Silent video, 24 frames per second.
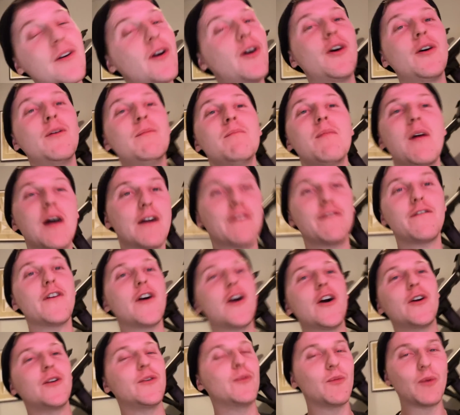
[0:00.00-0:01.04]
on my
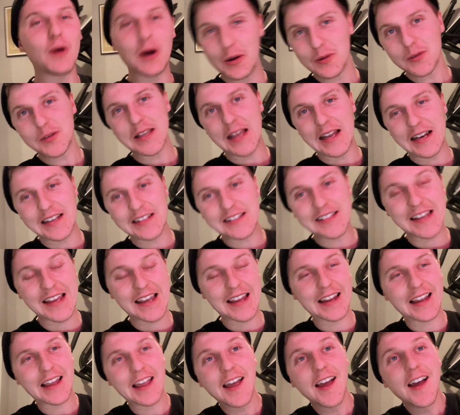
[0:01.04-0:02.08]
phone whilst
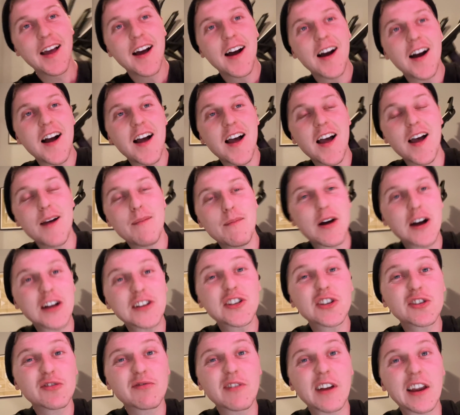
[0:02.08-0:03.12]
editing. I
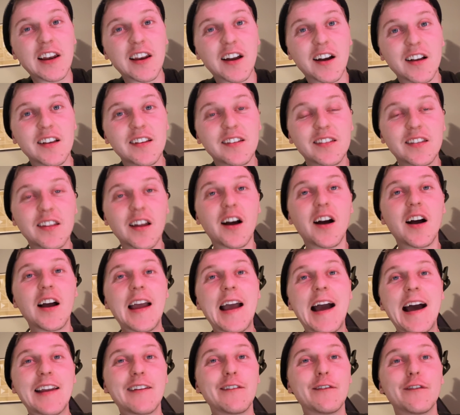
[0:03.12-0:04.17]
just realised that I
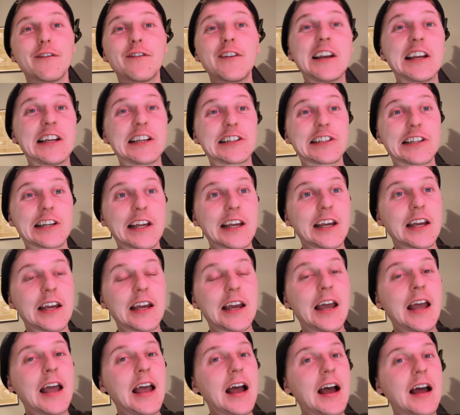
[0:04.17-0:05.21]
hadn't finished it,
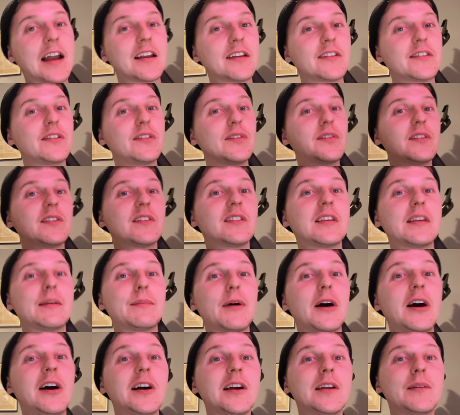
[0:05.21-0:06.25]
and as you can see
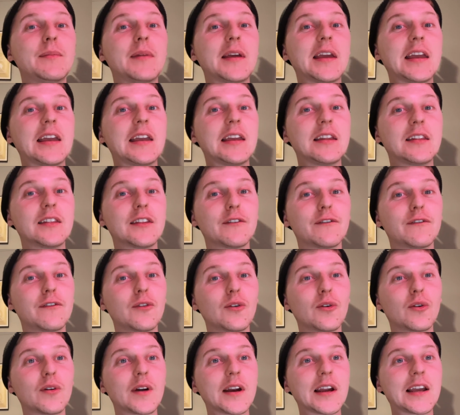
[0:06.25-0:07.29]
behind me, the
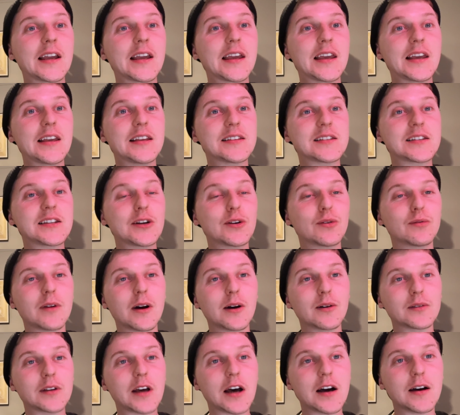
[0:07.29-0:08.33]
flooring is still
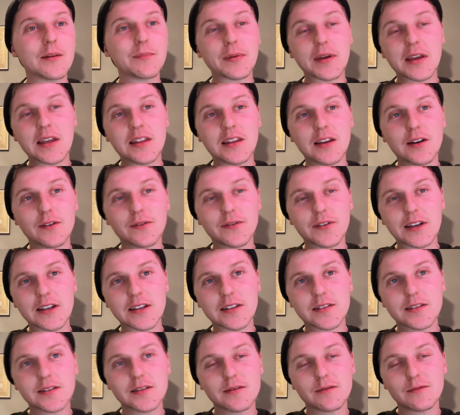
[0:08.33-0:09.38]
rolled up in the
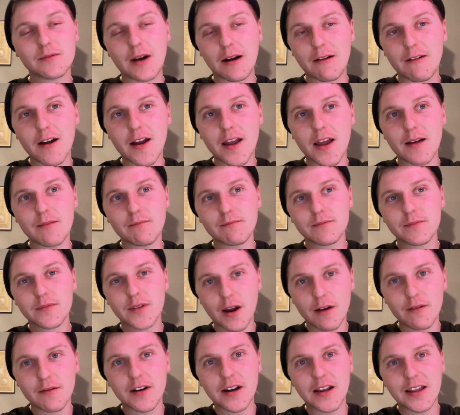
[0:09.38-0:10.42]
office where I am
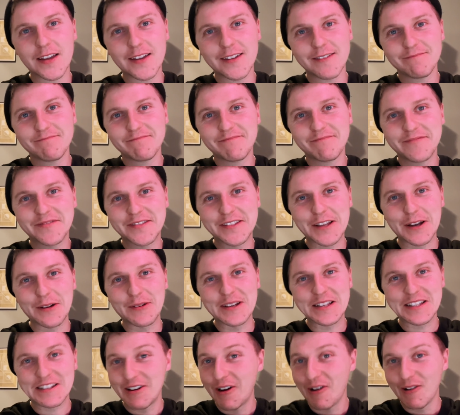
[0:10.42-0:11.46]
currently, so
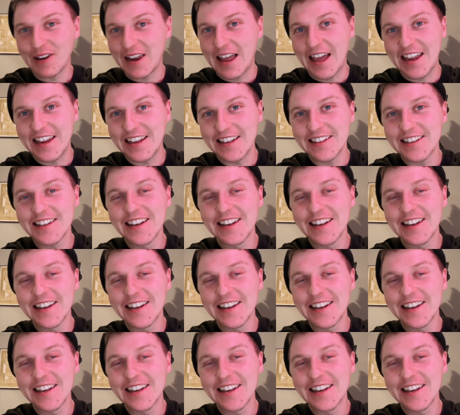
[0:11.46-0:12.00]
it's not laid.